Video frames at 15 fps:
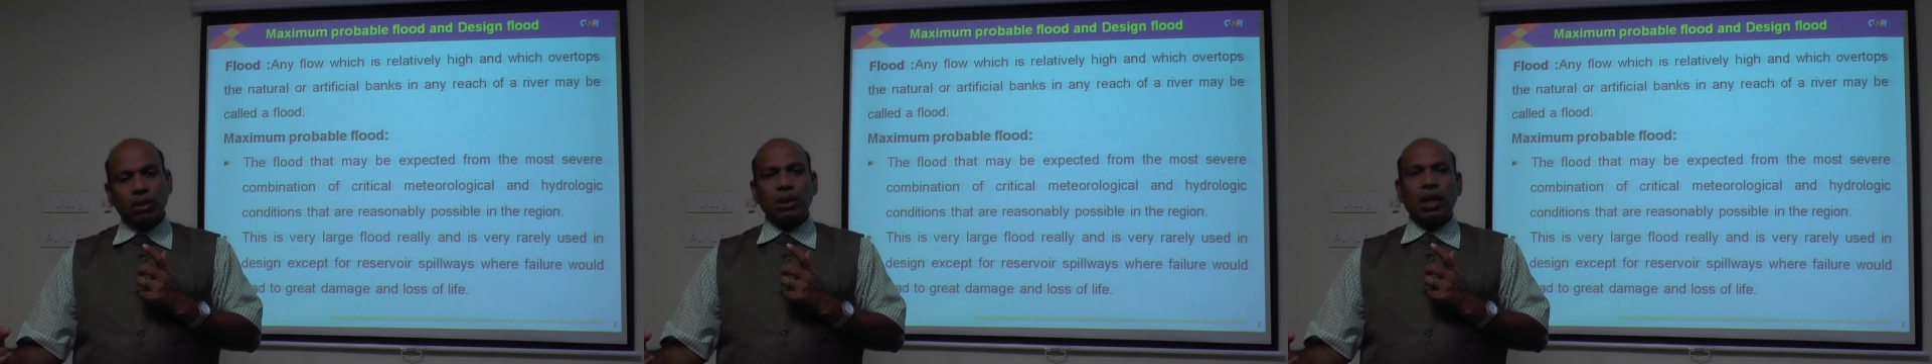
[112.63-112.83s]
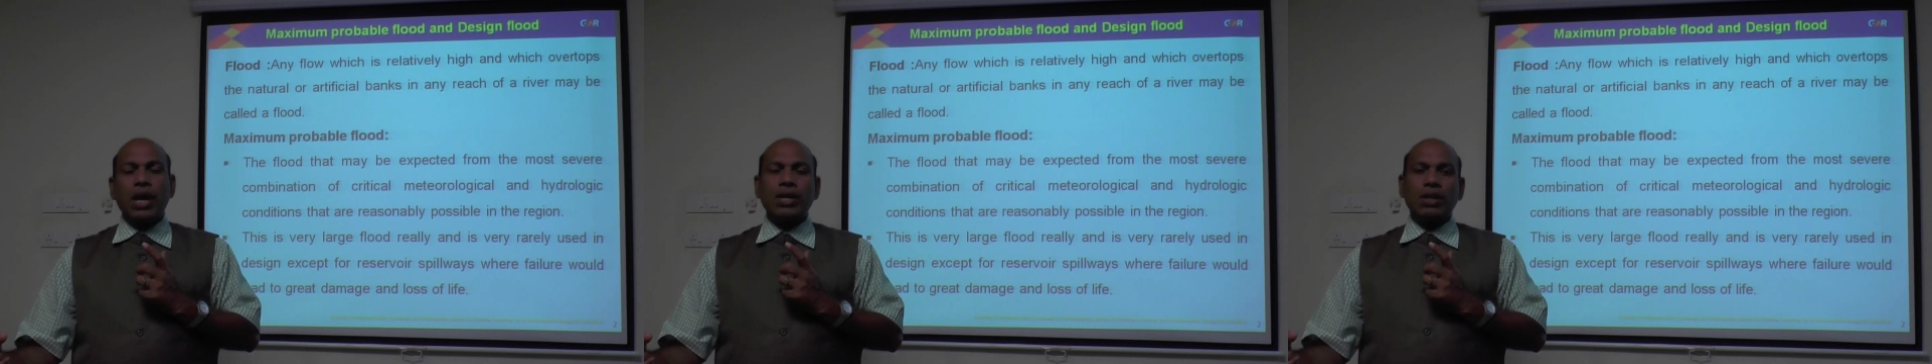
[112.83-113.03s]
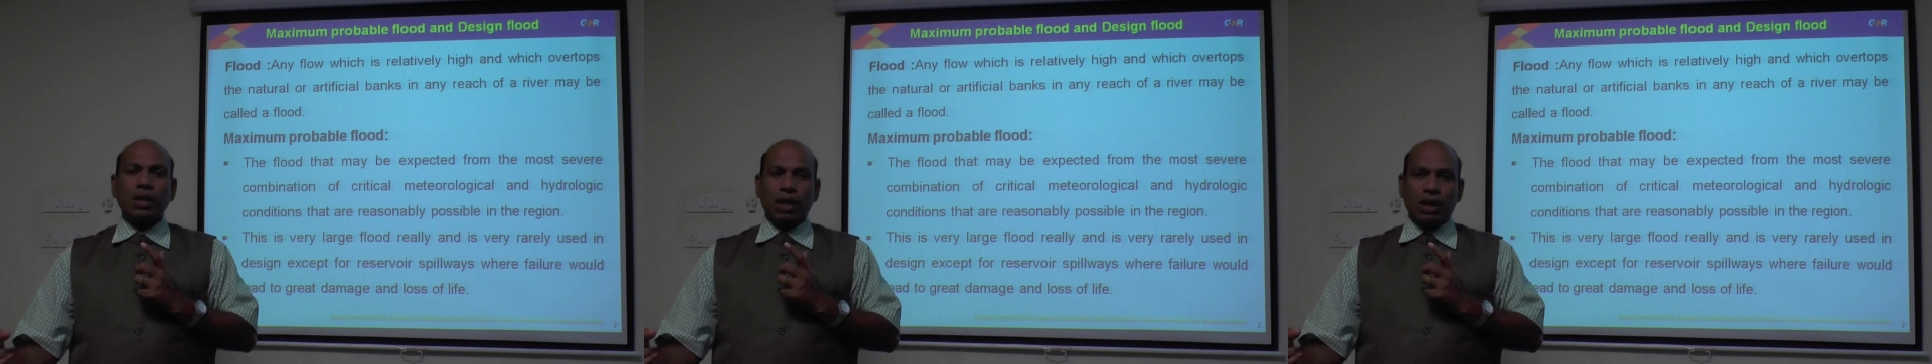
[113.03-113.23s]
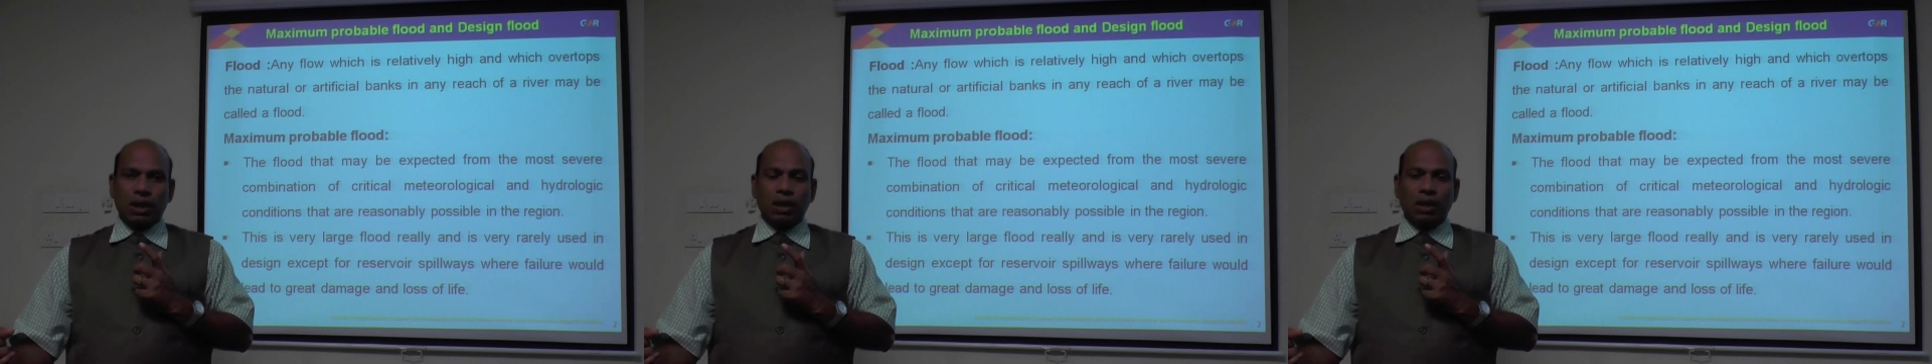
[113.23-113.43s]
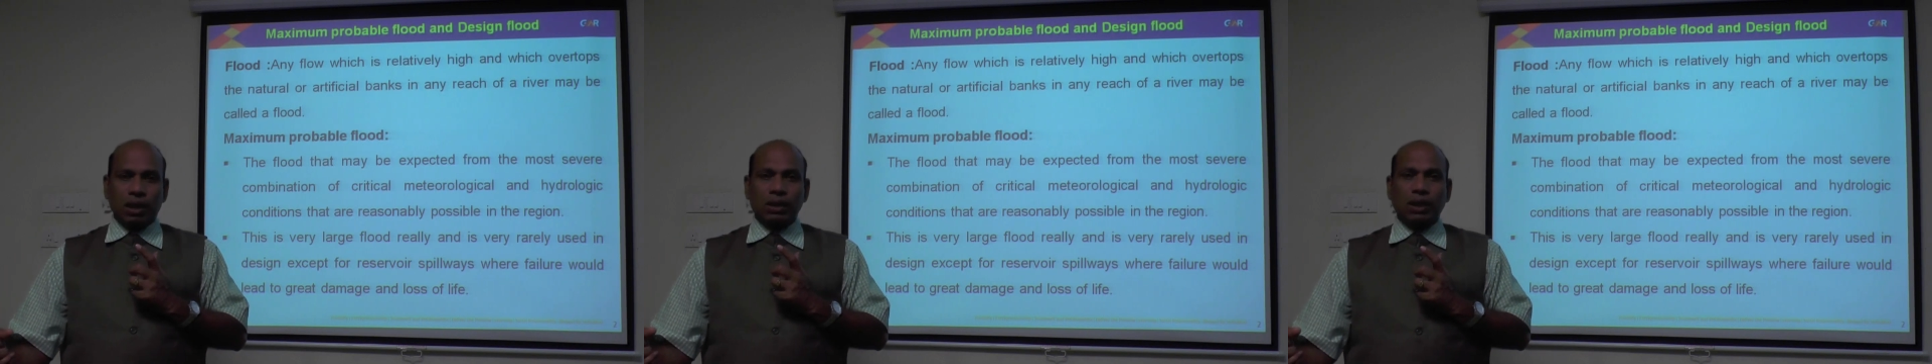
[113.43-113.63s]

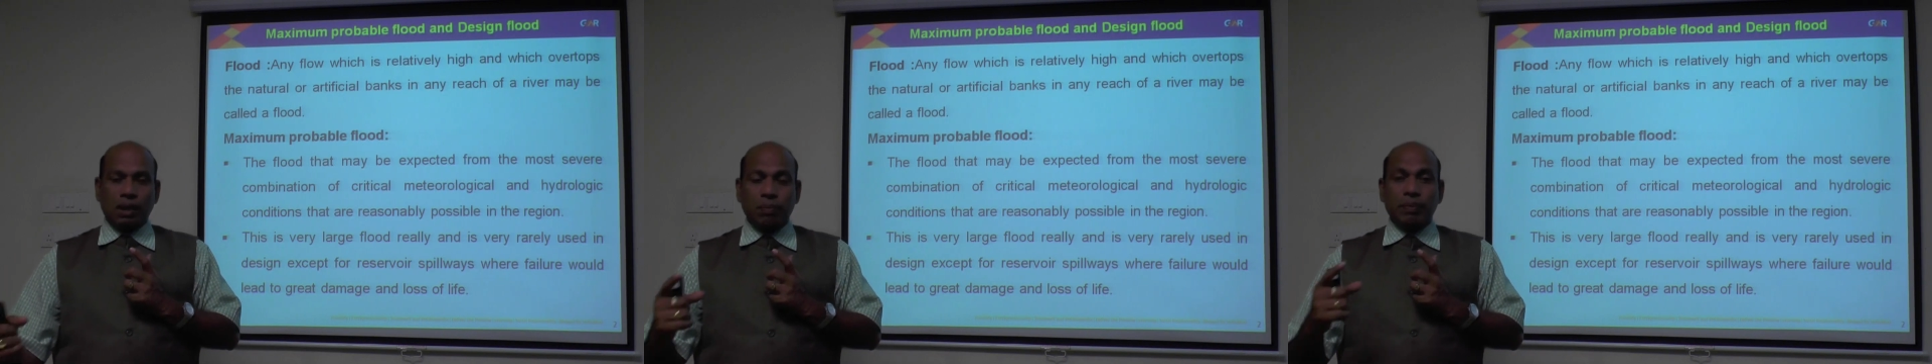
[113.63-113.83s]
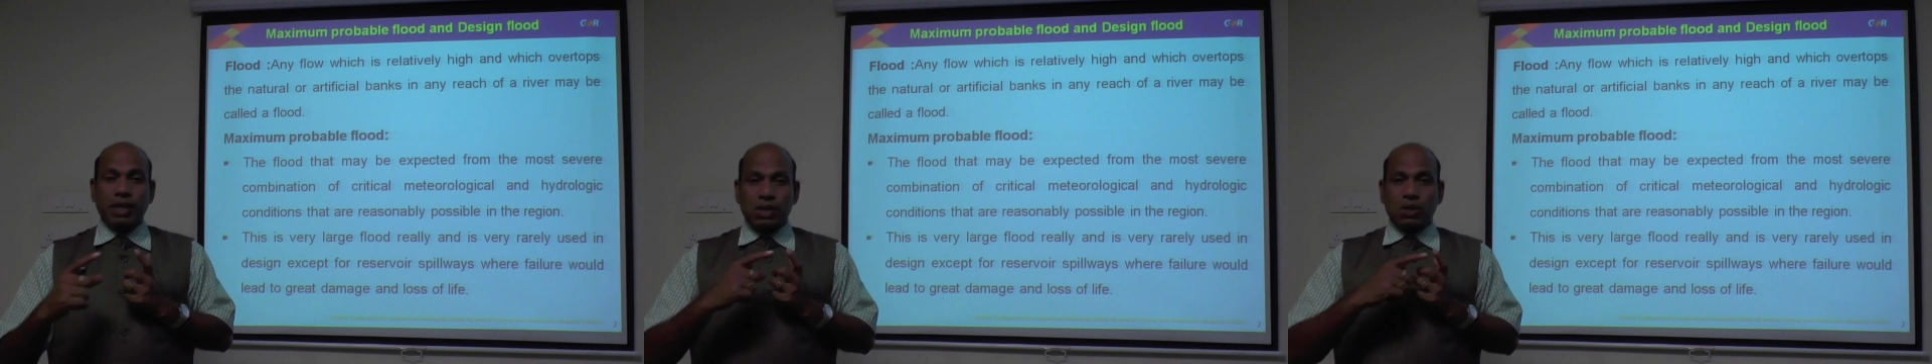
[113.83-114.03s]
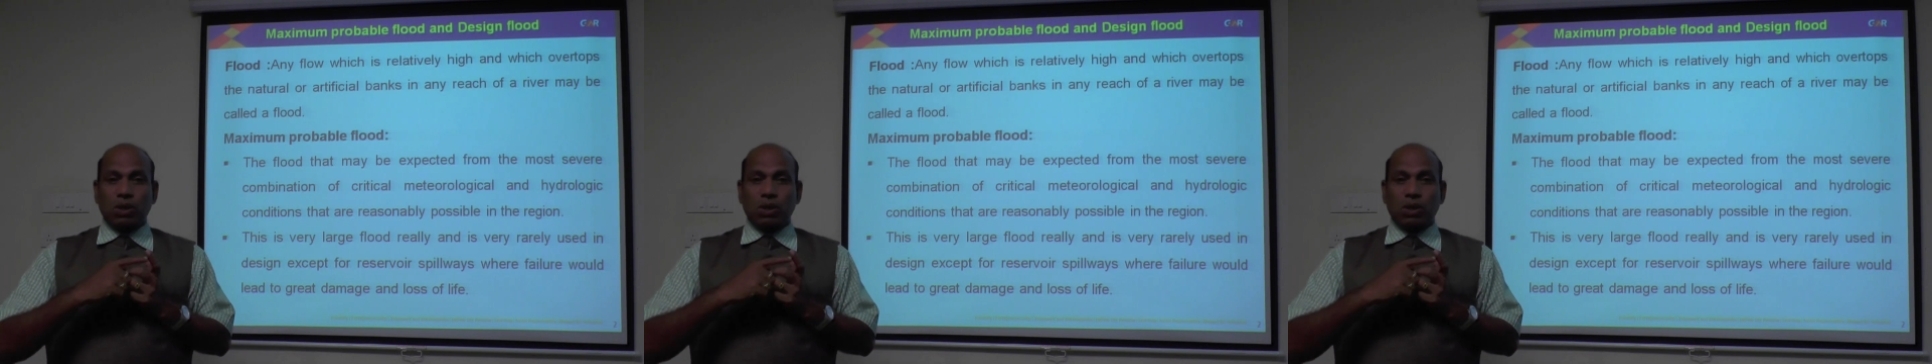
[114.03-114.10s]
that means